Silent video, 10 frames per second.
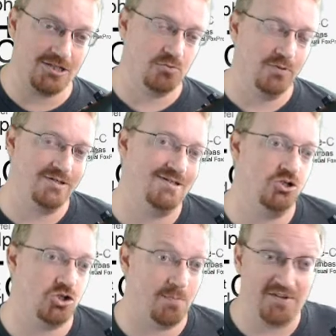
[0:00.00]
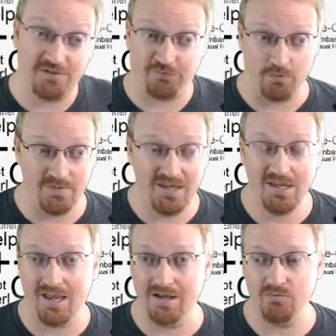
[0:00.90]
what C# is for me,
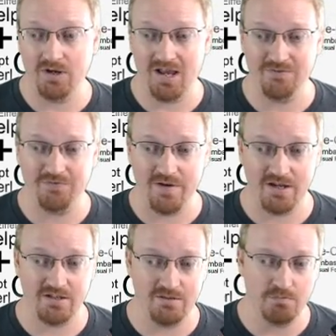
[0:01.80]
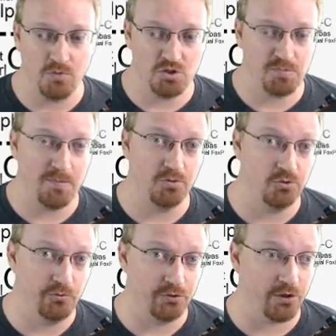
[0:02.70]
and what I find that most people
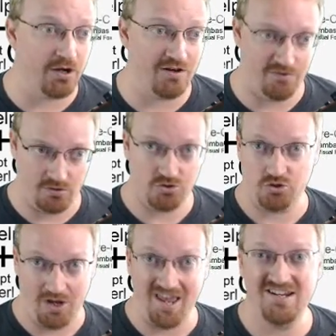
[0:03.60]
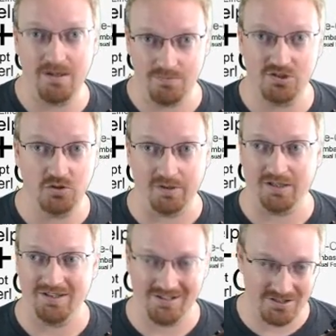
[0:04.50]
who learn it end up doing.
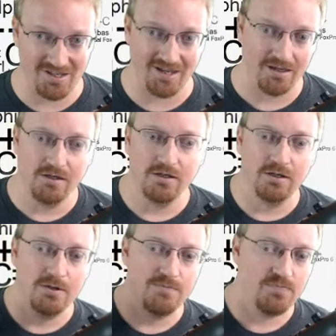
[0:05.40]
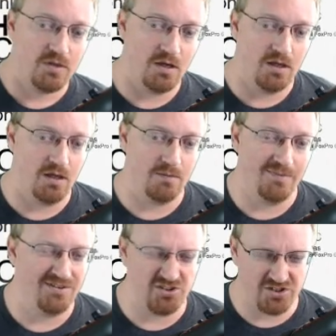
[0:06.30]
They just like,
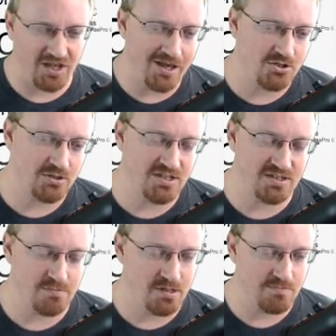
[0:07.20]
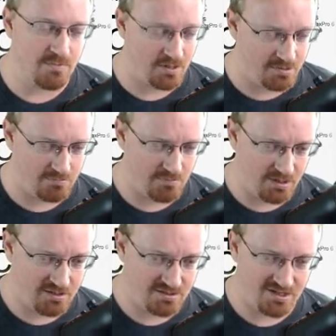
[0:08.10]
there's occasionally somebody
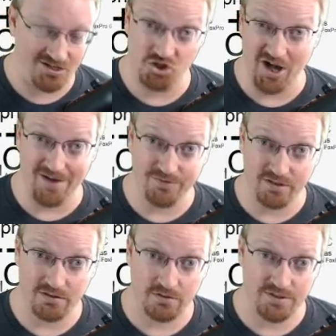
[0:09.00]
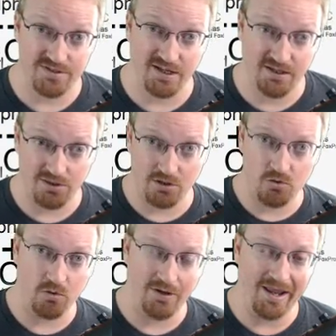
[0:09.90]
might say Java is like their
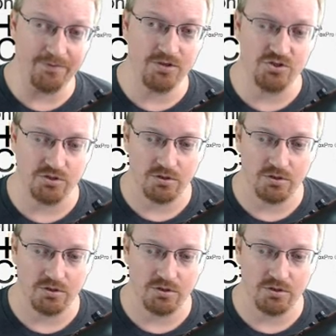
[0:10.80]
core language,